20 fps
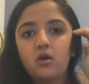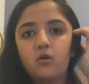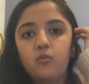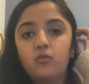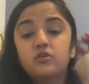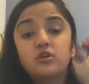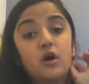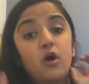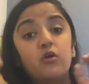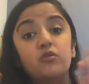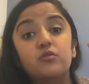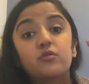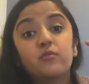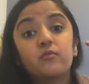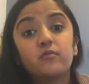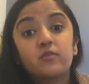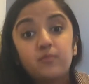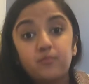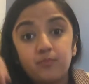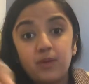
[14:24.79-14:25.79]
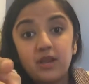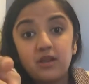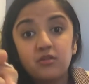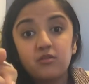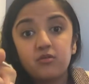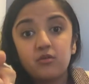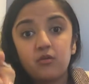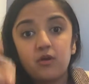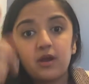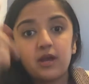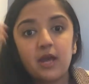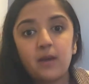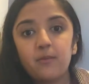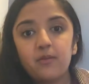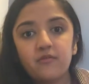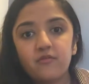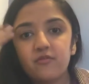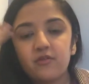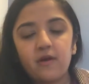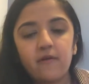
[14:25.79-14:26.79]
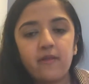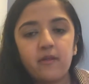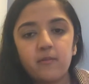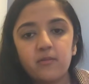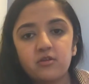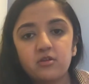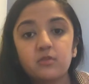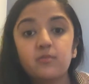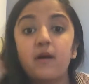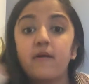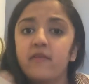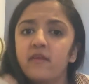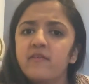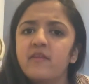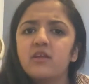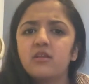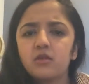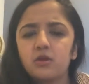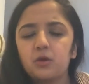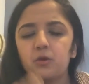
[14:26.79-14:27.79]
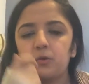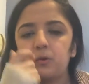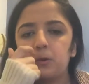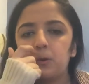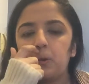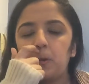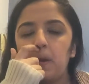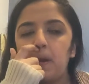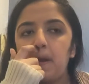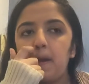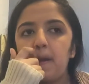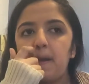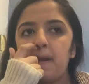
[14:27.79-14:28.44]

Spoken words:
Which also Benzo. I can't believe I forgot that mention. I think that's cute too.